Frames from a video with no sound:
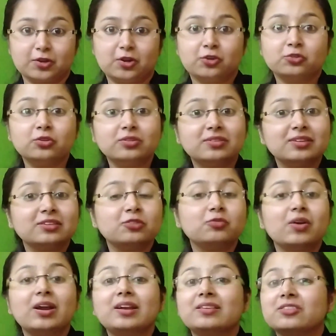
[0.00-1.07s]
So, this
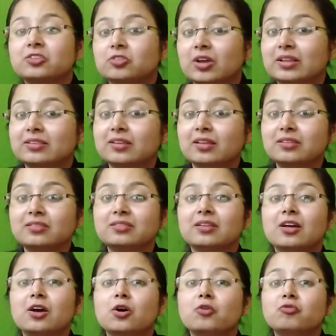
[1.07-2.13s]
way it strengthens
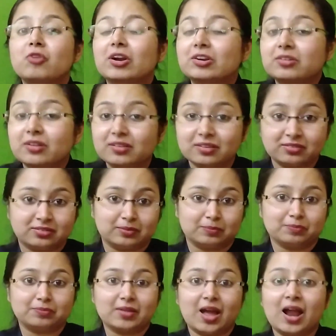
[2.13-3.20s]
federalism
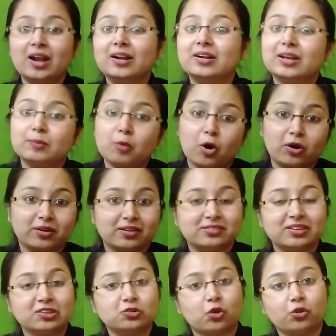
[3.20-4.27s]
and
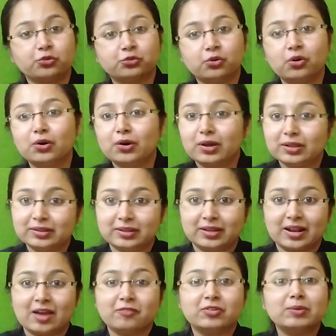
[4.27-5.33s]
democracy is also there.
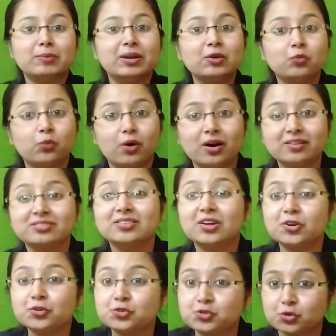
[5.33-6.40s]
Everybody works
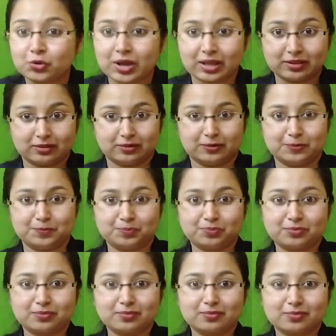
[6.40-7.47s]
together.
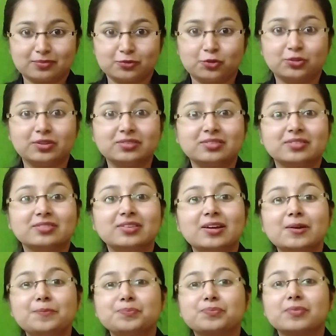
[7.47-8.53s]
So, this is
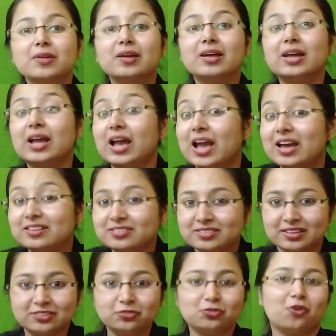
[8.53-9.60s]
the
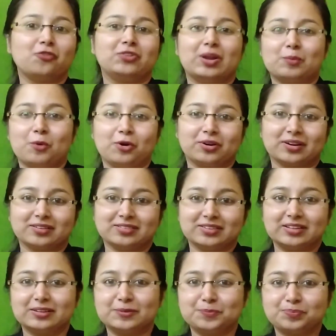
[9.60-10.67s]
essence of democracy.
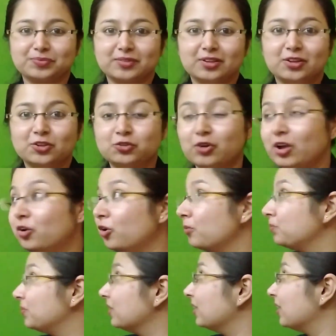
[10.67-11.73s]
So, I
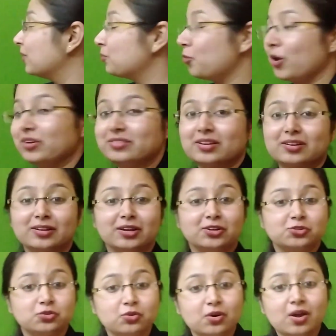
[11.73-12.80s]
hope till here points are clear
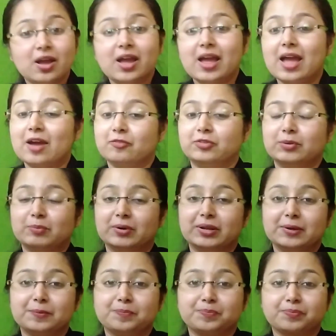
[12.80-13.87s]
to everybody.